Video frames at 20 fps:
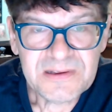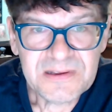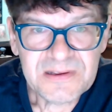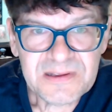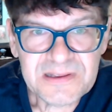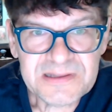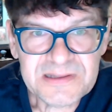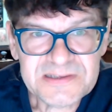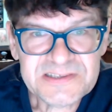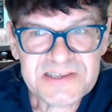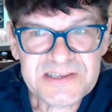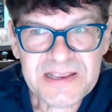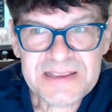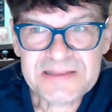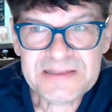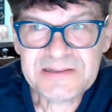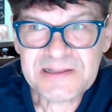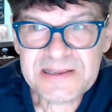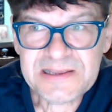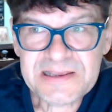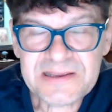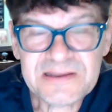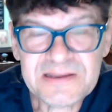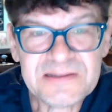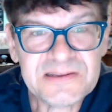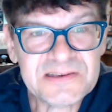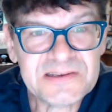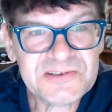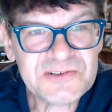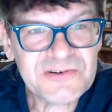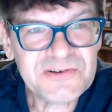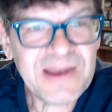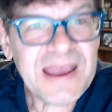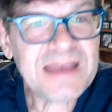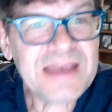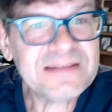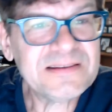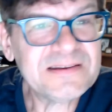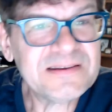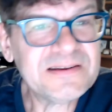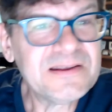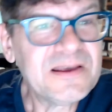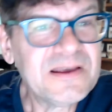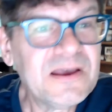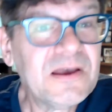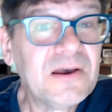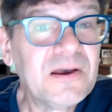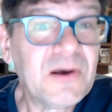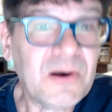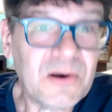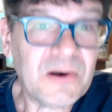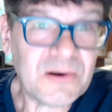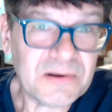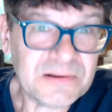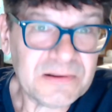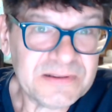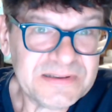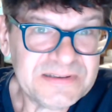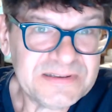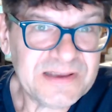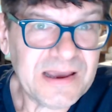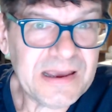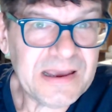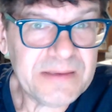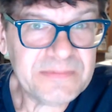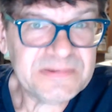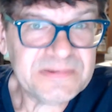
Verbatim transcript: insanely distracted all the time.